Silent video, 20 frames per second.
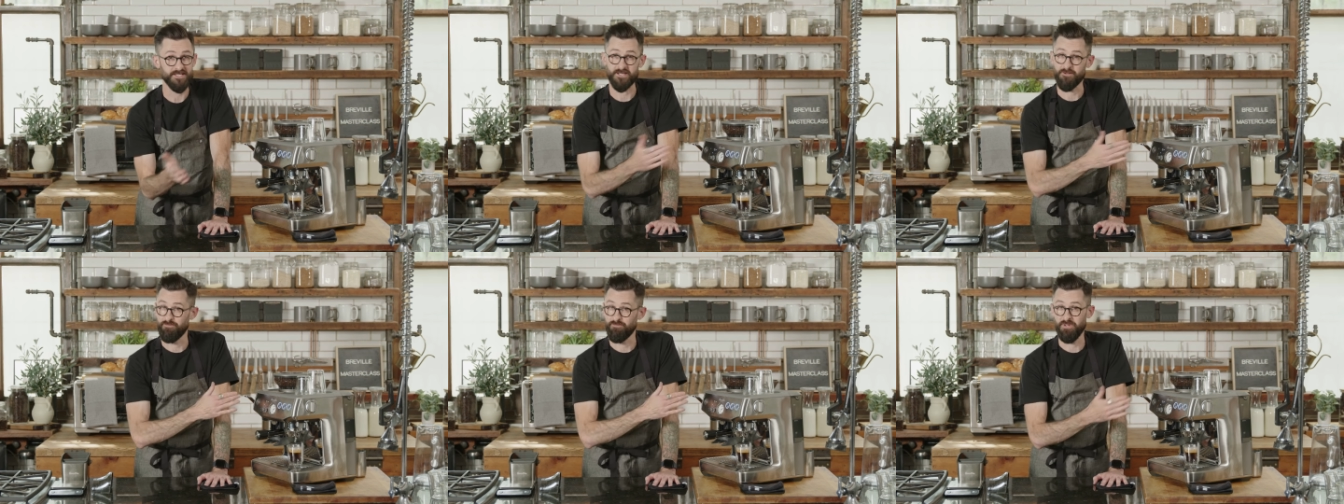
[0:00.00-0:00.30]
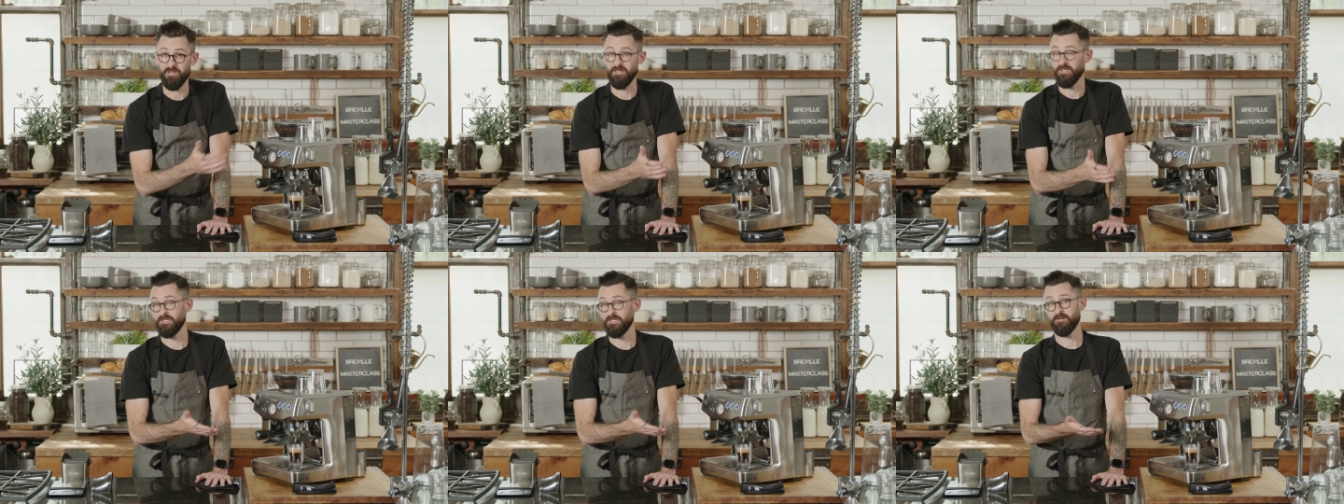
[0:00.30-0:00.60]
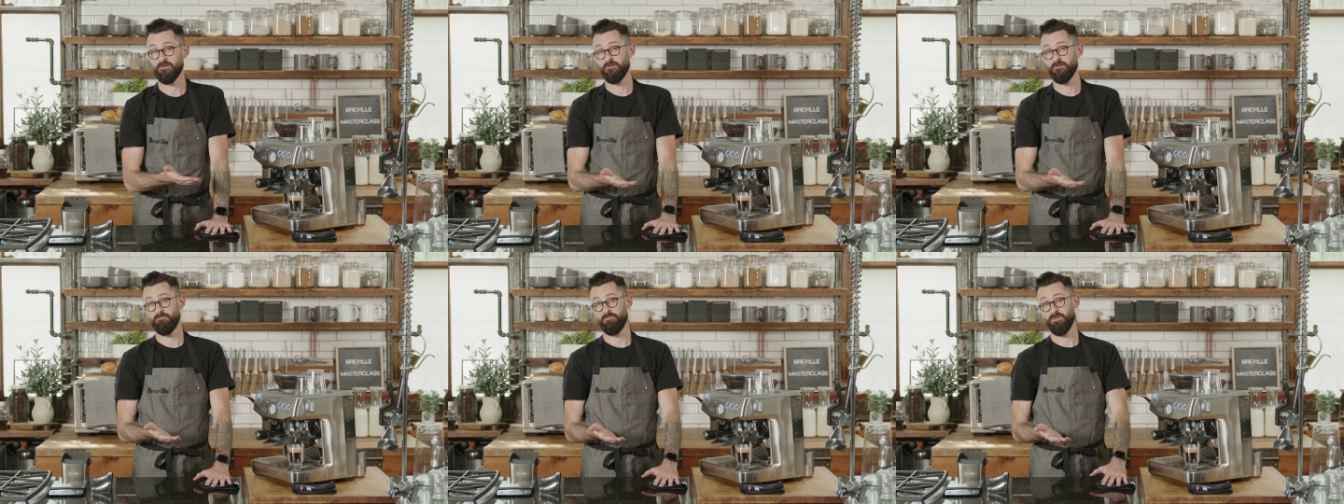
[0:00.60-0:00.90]
it completely
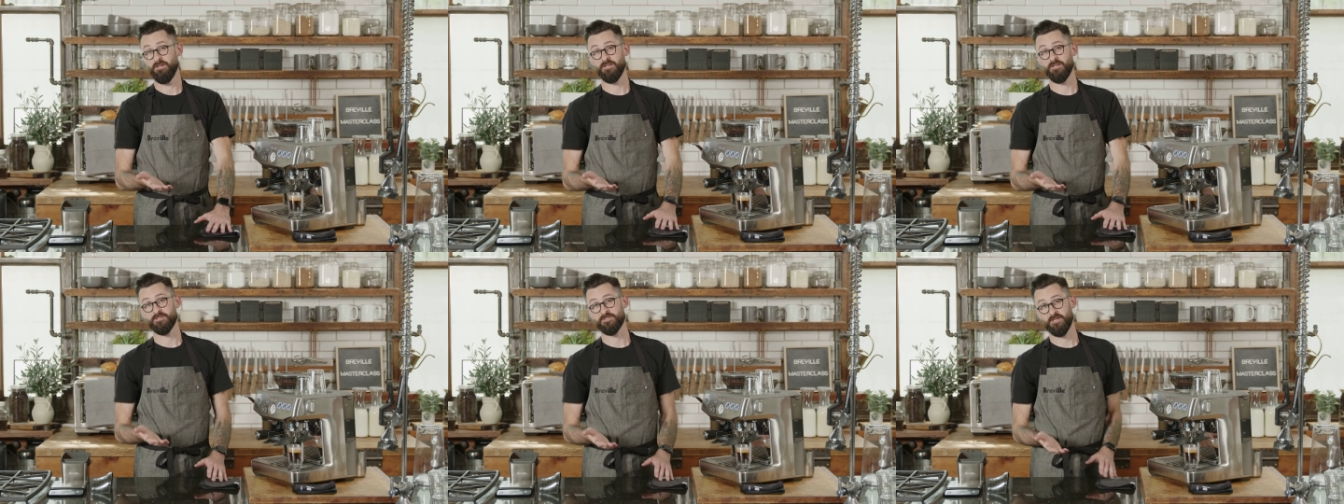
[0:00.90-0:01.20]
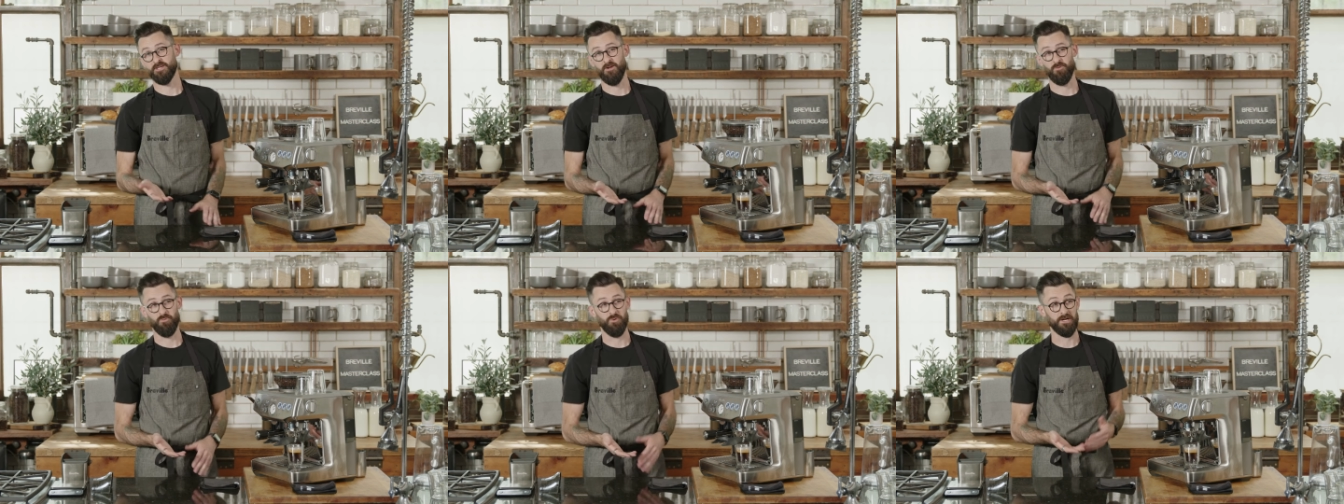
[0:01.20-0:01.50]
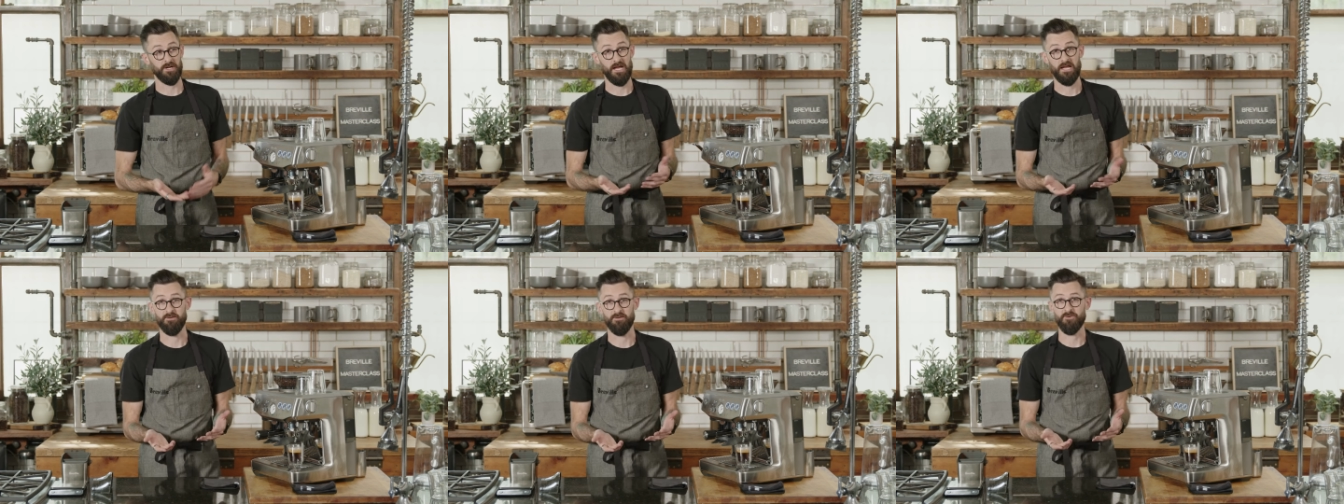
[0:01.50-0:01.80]
depends on
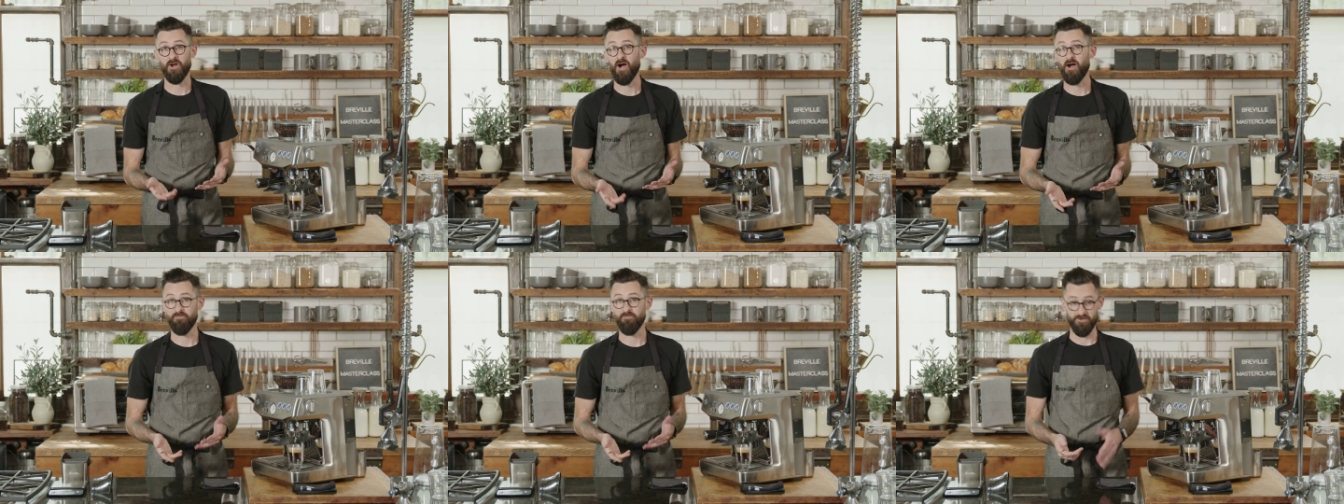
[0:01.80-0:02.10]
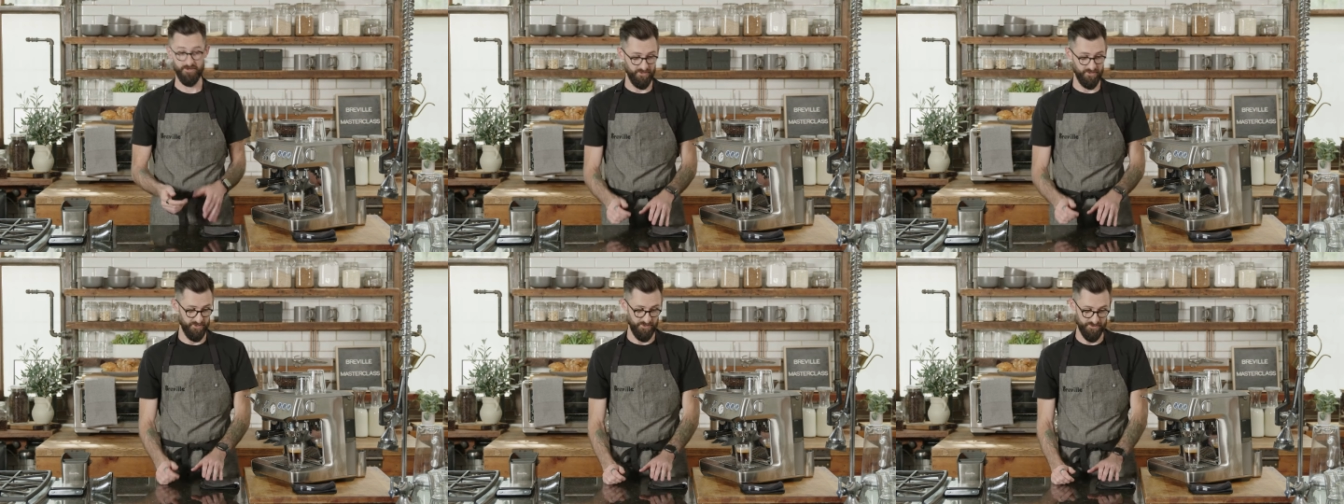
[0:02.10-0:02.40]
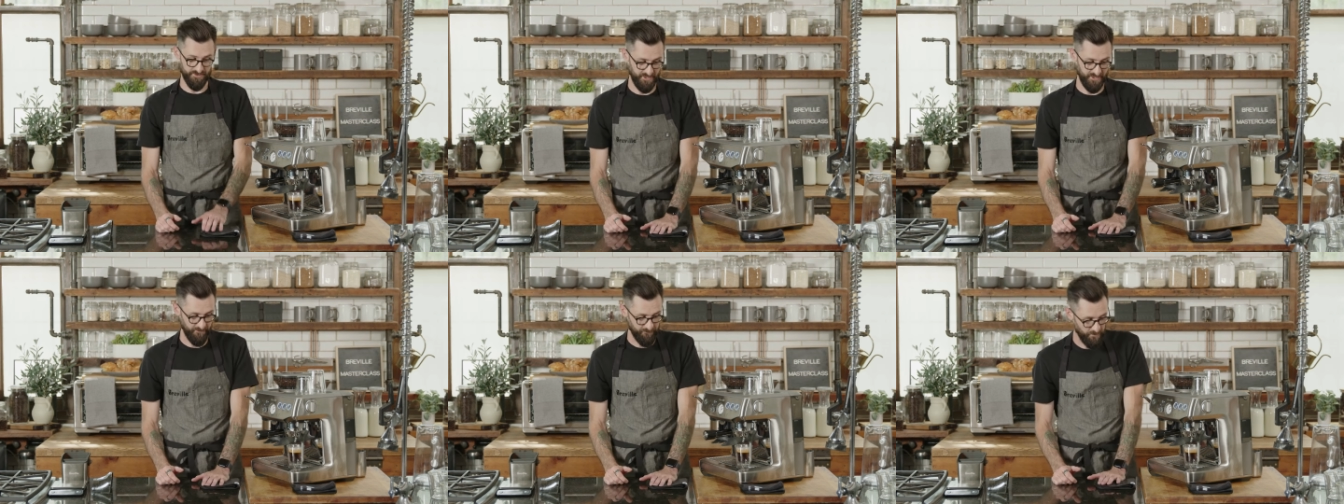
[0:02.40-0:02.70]
what kind of coffee you're
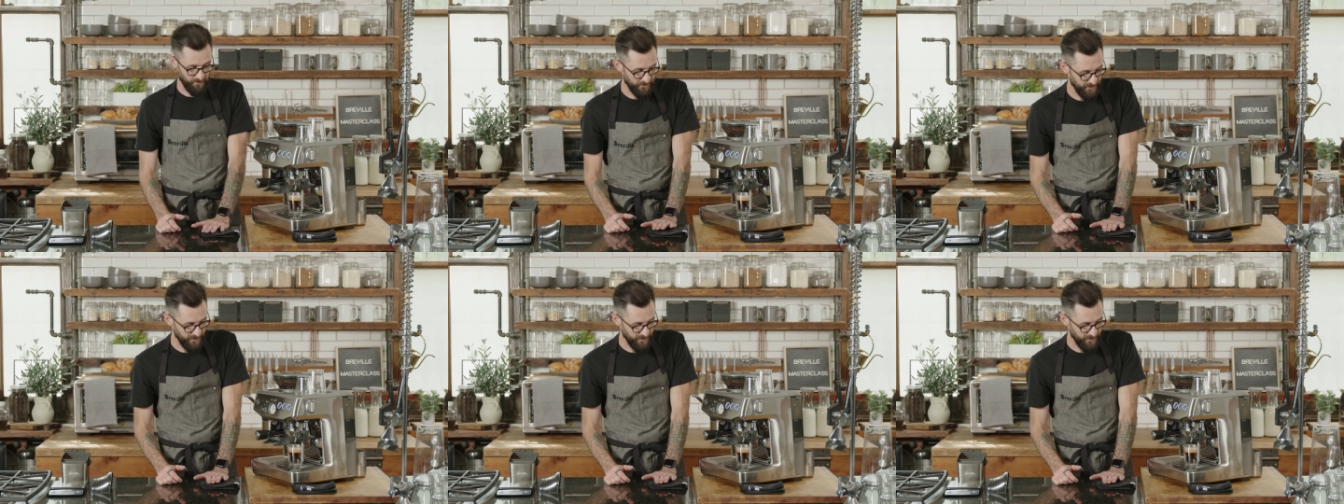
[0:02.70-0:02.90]
using.